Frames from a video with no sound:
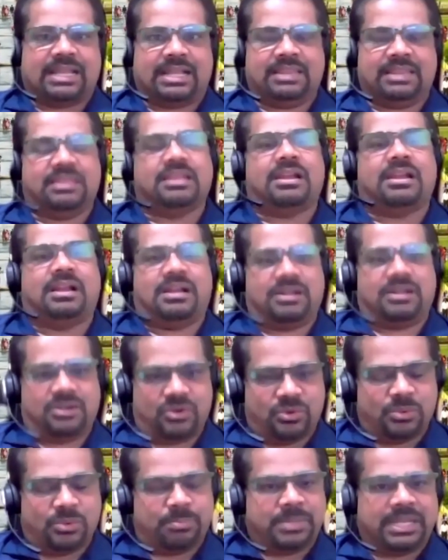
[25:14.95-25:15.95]
And there are
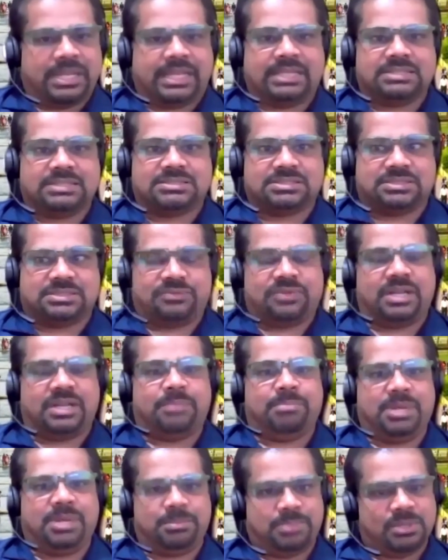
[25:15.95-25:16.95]
openings where
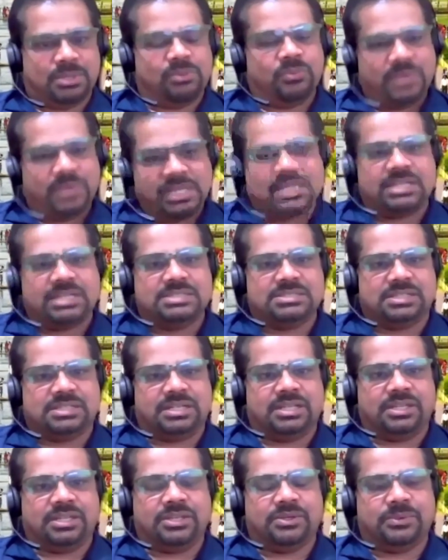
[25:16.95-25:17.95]
people will
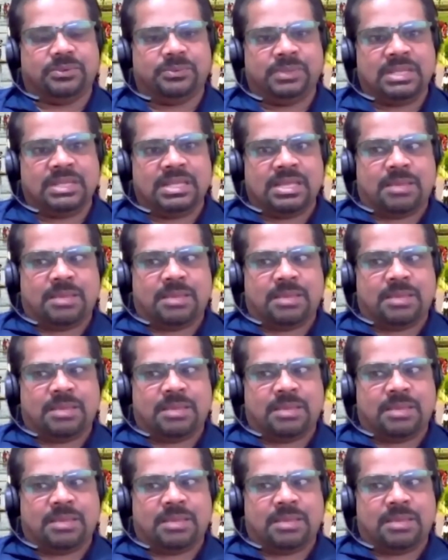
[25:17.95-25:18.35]
consider you,